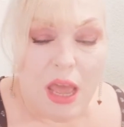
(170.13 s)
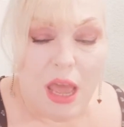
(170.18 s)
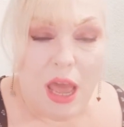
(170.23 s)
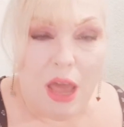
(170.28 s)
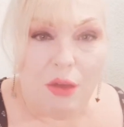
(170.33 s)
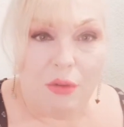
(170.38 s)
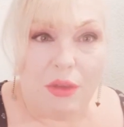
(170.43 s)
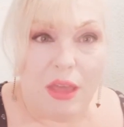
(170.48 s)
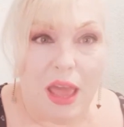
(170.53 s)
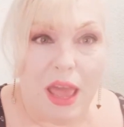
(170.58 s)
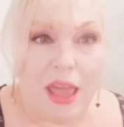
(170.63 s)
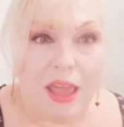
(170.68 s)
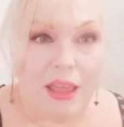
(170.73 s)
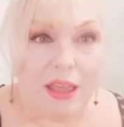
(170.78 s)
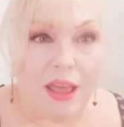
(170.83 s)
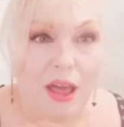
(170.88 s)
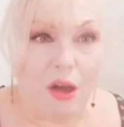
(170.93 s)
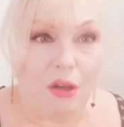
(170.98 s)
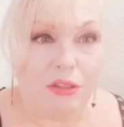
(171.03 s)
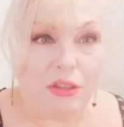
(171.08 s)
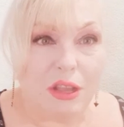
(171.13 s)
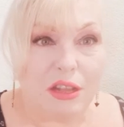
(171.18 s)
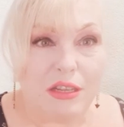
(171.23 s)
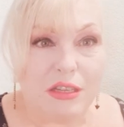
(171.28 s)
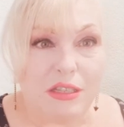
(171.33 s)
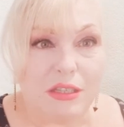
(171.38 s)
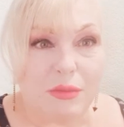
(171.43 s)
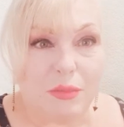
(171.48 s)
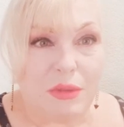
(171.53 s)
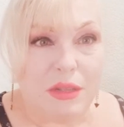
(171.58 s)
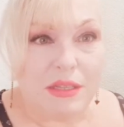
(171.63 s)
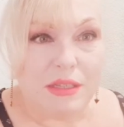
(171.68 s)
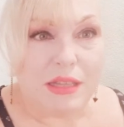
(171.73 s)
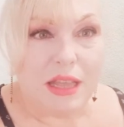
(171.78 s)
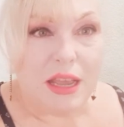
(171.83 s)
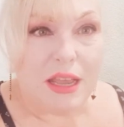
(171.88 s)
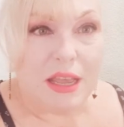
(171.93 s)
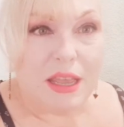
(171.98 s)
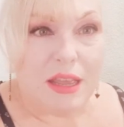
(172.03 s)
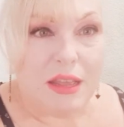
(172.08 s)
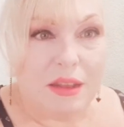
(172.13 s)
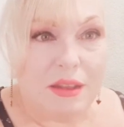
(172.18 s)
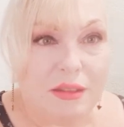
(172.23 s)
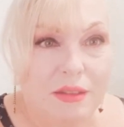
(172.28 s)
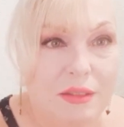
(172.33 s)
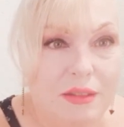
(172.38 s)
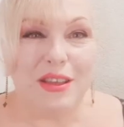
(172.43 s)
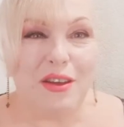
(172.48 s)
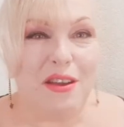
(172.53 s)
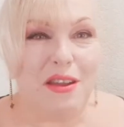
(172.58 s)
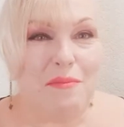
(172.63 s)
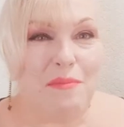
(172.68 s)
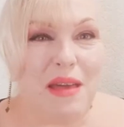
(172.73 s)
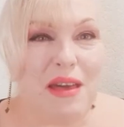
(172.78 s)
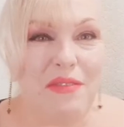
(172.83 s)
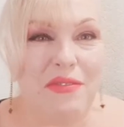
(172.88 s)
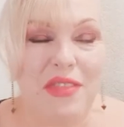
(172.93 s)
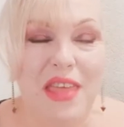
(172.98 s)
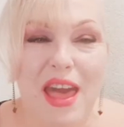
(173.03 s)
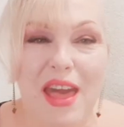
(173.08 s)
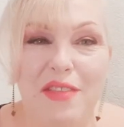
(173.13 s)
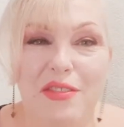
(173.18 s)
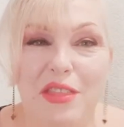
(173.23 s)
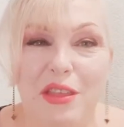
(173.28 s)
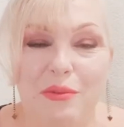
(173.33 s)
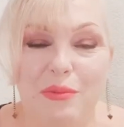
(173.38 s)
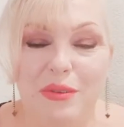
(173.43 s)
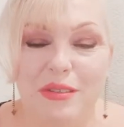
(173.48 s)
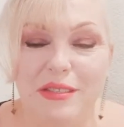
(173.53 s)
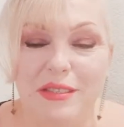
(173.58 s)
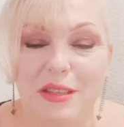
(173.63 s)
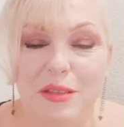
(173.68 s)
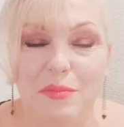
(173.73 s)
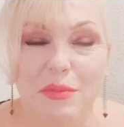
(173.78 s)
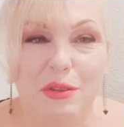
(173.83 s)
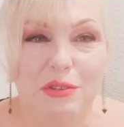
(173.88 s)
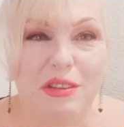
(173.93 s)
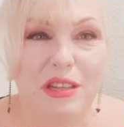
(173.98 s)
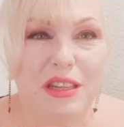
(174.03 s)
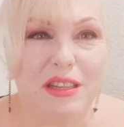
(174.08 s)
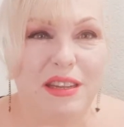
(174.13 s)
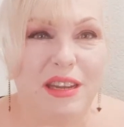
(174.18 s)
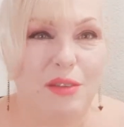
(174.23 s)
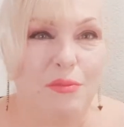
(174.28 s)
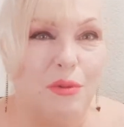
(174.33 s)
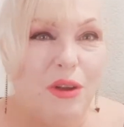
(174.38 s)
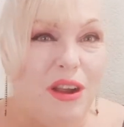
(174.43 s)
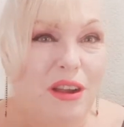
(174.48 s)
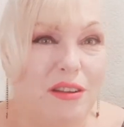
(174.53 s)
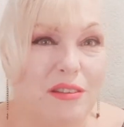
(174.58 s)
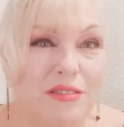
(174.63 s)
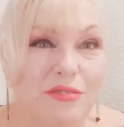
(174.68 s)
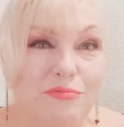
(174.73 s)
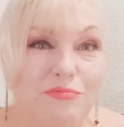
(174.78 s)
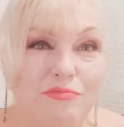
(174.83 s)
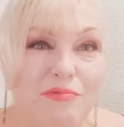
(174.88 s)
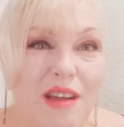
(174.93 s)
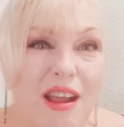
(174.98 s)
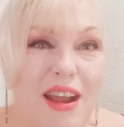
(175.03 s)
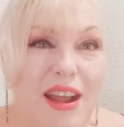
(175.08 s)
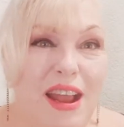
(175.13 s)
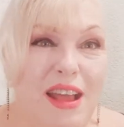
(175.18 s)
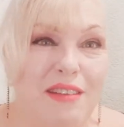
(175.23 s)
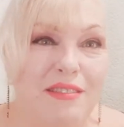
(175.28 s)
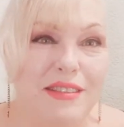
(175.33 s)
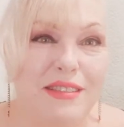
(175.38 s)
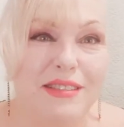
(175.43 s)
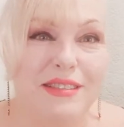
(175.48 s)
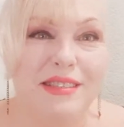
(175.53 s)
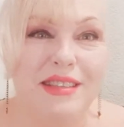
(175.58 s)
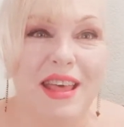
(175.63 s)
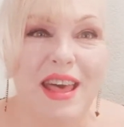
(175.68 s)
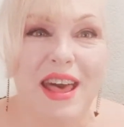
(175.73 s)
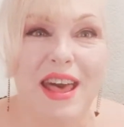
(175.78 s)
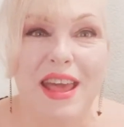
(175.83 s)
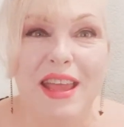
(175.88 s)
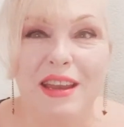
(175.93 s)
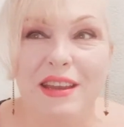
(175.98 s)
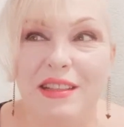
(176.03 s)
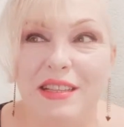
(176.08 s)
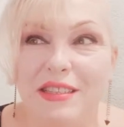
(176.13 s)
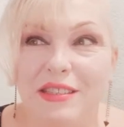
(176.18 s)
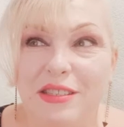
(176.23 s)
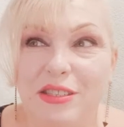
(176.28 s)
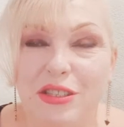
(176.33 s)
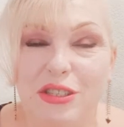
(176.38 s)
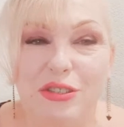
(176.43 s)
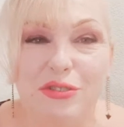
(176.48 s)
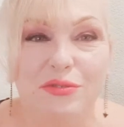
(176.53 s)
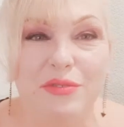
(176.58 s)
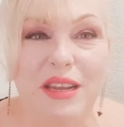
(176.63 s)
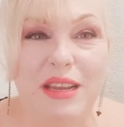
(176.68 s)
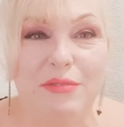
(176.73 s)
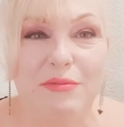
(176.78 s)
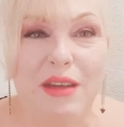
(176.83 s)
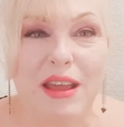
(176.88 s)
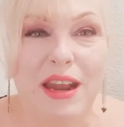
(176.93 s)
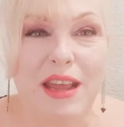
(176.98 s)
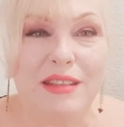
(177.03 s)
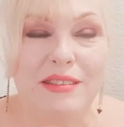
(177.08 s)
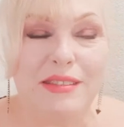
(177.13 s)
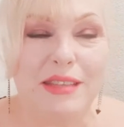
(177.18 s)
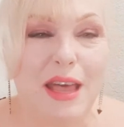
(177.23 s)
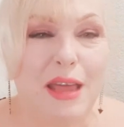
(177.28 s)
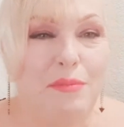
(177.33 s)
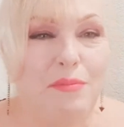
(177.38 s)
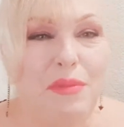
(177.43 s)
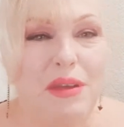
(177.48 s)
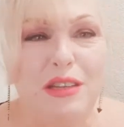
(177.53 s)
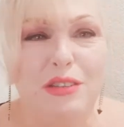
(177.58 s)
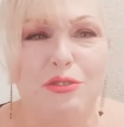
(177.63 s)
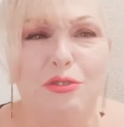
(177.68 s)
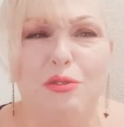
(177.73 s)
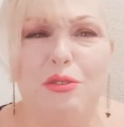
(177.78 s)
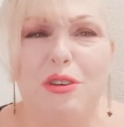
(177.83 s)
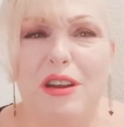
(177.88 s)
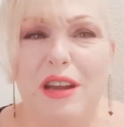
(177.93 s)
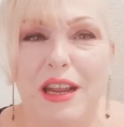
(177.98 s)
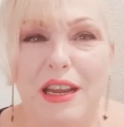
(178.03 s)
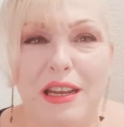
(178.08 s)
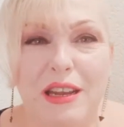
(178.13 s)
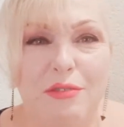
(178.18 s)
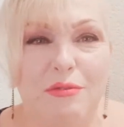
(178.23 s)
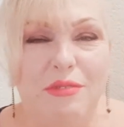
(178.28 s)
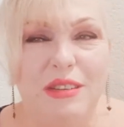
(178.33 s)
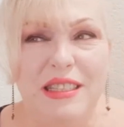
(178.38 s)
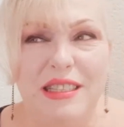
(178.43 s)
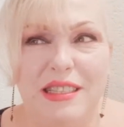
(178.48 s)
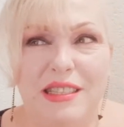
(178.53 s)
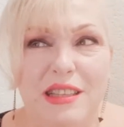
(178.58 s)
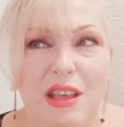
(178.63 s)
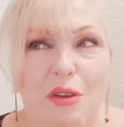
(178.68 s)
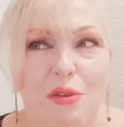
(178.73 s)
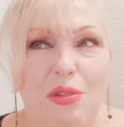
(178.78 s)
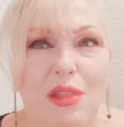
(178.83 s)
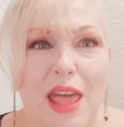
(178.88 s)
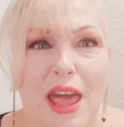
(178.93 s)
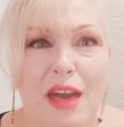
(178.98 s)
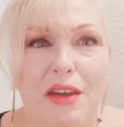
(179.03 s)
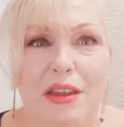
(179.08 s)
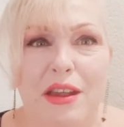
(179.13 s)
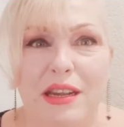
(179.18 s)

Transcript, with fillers: Okay, hold on just one second. Sorry about that. There were some utility workers right outside the street, right outside my door, and it was so loud.